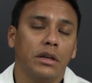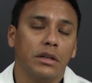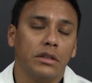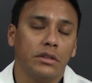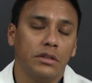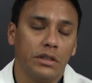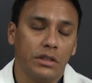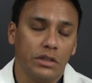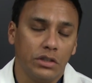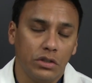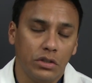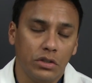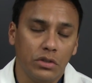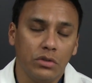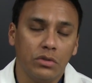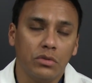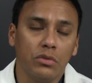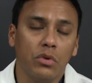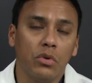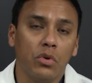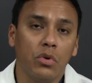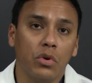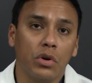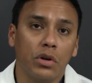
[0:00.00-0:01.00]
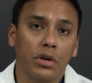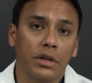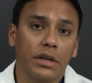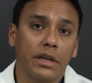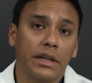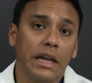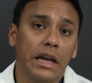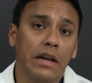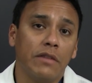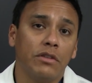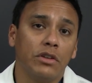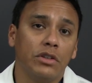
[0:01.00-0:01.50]
tissue or
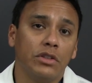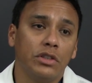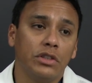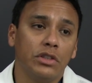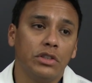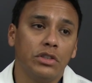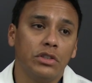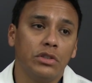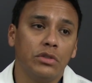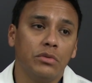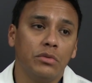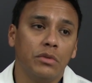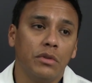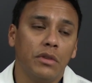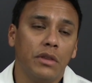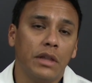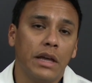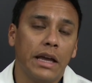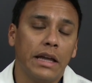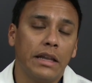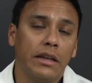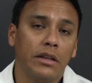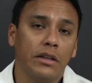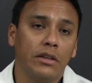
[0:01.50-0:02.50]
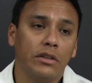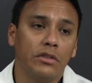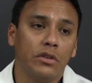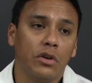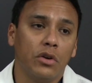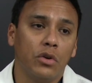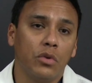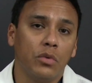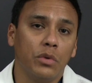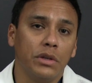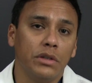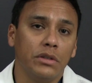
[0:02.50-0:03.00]
cadaver tissue. That is
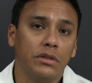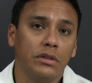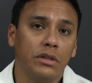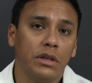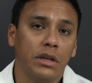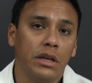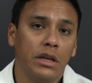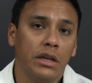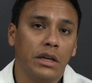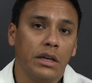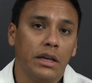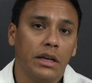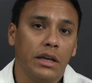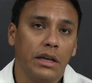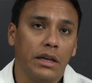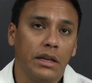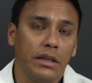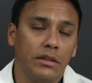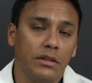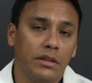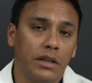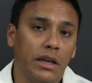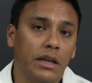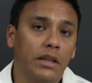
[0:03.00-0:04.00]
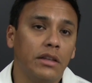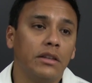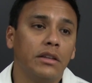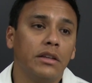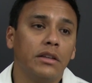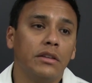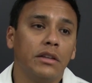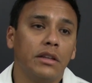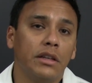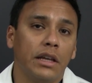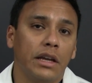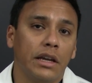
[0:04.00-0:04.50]
always a
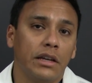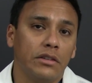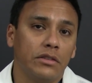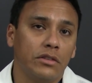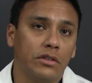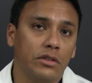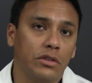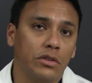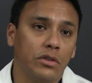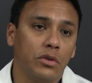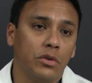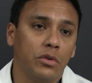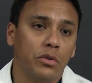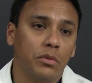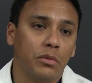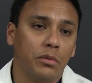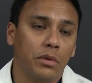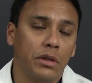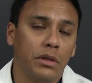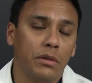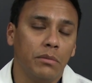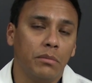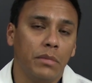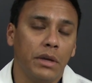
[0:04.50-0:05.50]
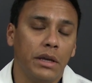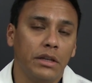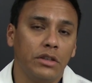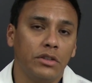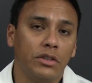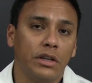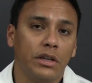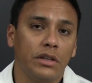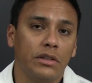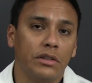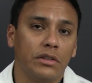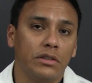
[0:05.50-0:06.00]
tendon that has to go and make
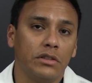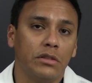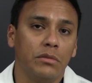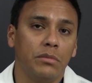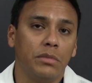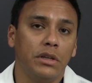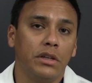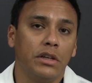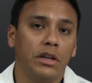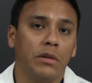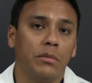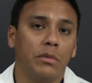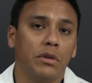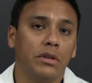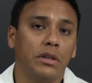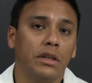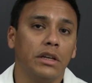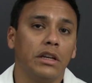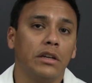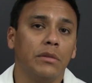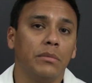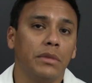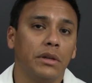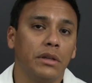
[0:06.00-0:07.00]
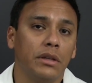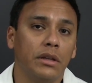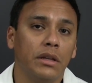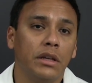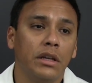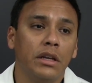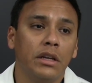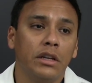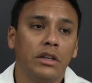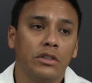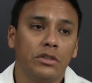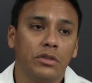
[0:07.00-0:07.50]
changes to become a ligament.
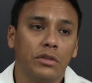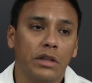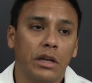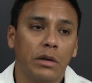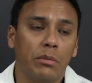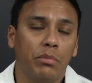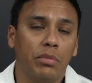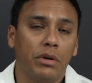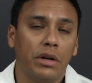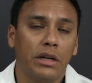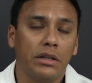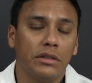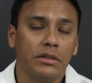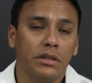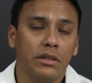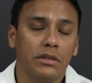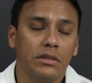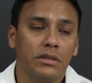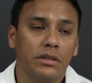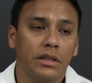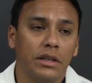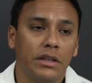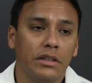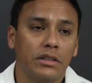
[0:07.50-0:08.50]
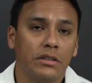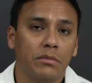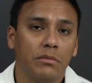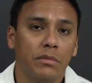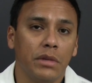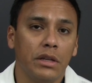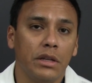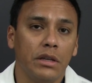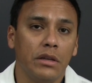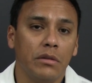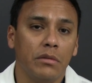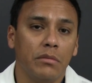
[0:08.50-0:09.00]
So that process takes
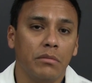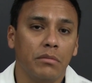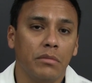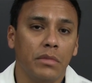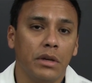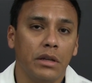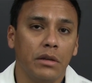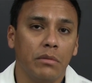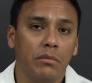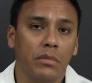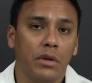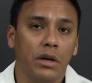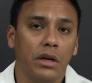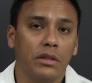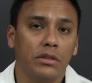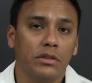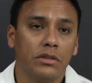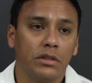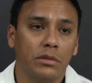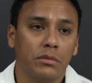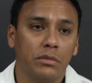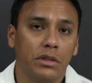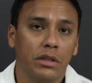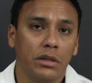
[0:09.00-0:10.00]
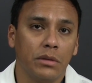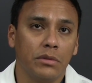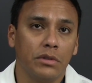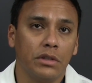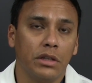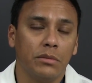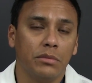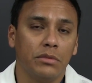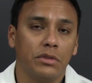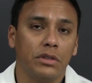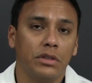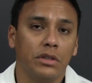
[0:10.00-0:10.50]
many, many months, sometimes
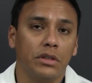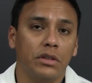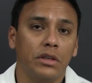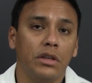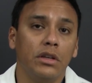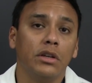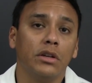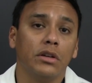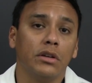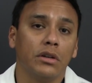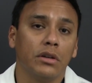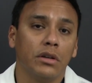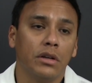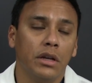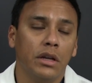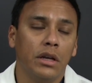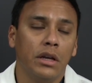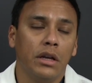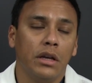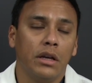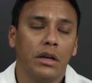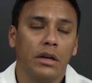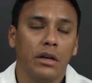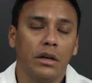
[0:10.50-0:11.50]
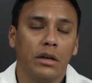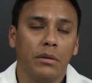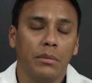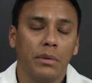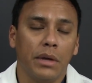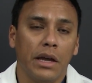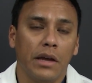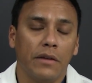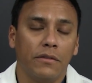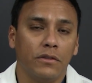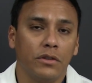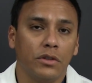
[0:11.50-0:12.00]
up to a year
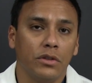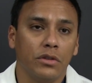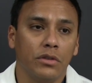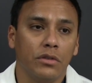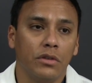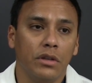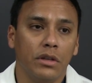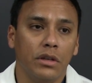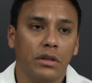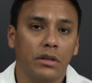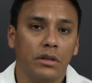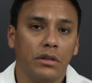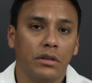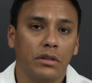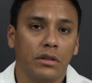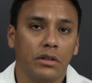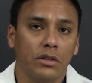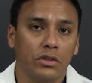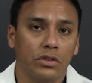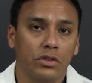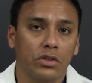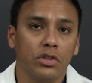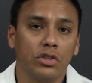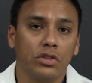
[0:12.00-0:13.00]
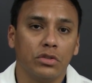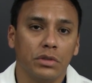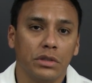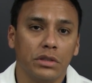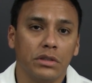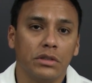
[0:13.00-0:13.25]
after the surgery